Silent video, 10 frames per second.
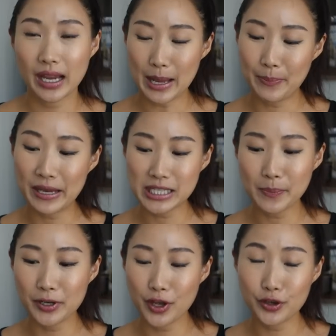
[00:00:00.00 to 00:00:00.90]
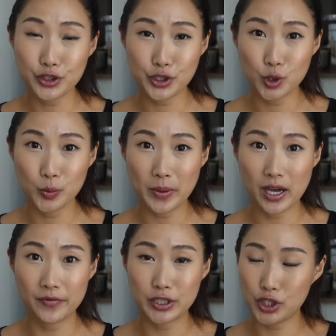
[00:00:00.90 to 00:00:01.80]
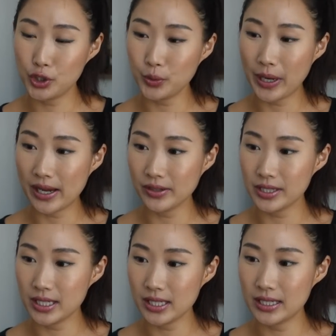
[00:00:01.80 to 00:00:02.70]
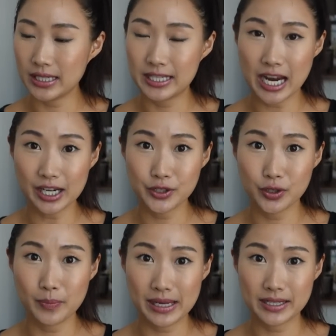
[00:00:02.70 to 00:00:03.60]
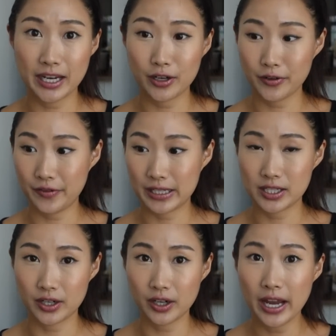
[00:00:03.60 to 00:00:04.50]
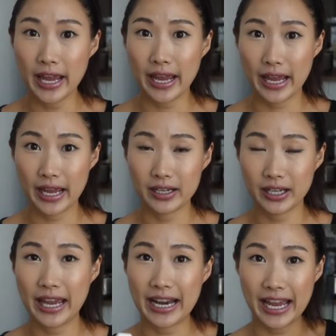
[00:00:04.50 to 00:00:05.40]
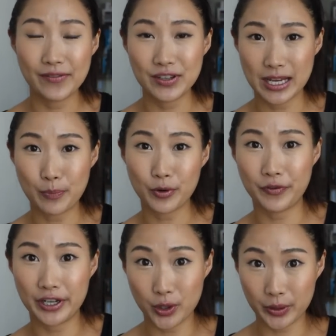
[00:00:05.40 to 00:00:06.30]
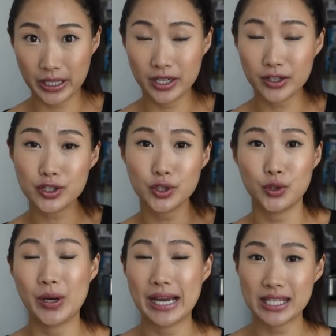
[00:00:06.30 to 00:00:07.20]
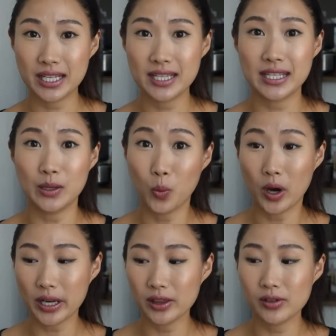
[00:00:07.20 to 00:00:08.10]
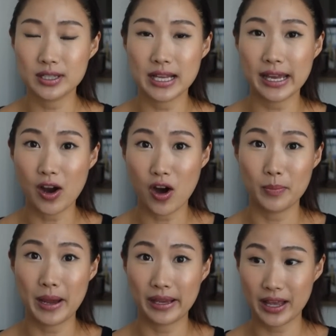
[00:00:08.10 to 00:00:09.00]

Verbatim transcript: I picked up another tube of Etude House's Dr. Mascara Fixer, and again, I have a separate video here so you guys can see what it looks like on my